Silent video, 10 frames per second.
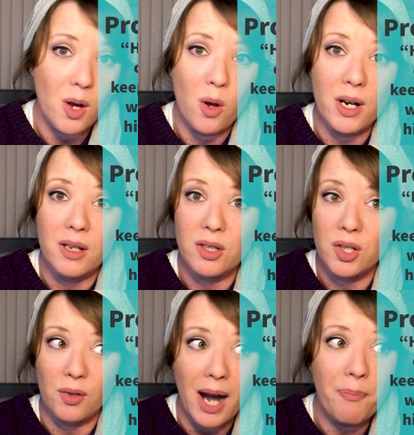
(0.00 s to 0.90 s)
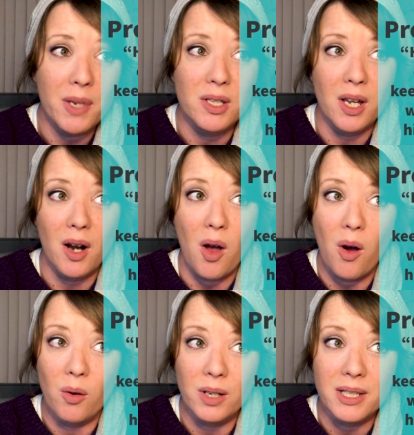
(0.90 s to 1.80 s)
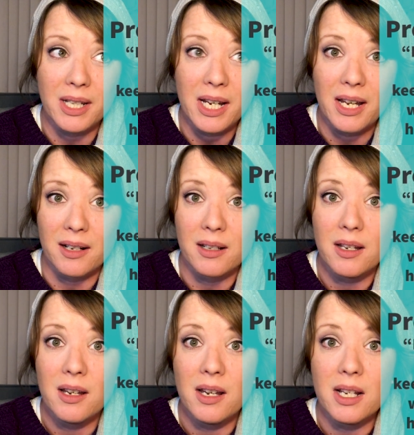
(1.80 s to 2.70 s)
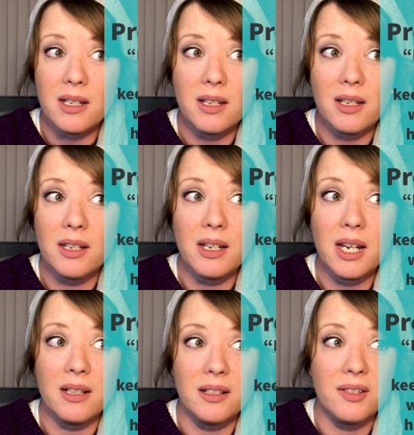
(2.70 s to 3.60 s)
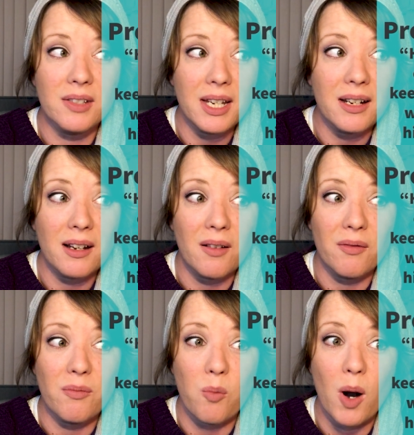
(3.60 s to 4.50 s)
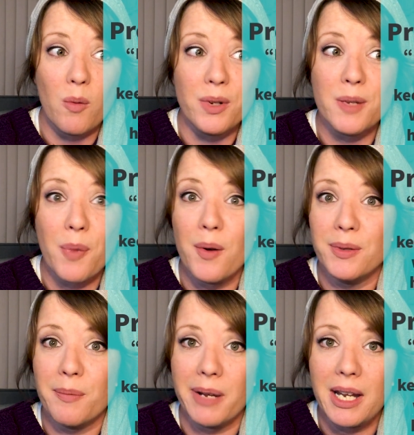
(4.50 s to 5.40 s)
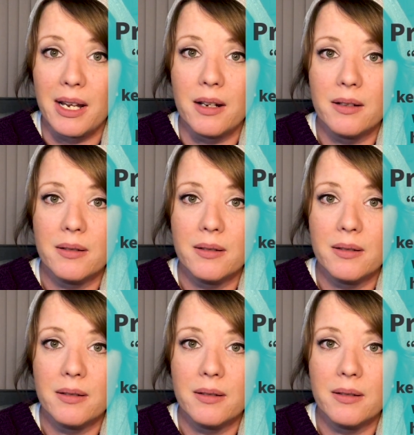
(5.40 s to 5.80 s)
only strap that's going to hold us in the seat of where we're supposed to be.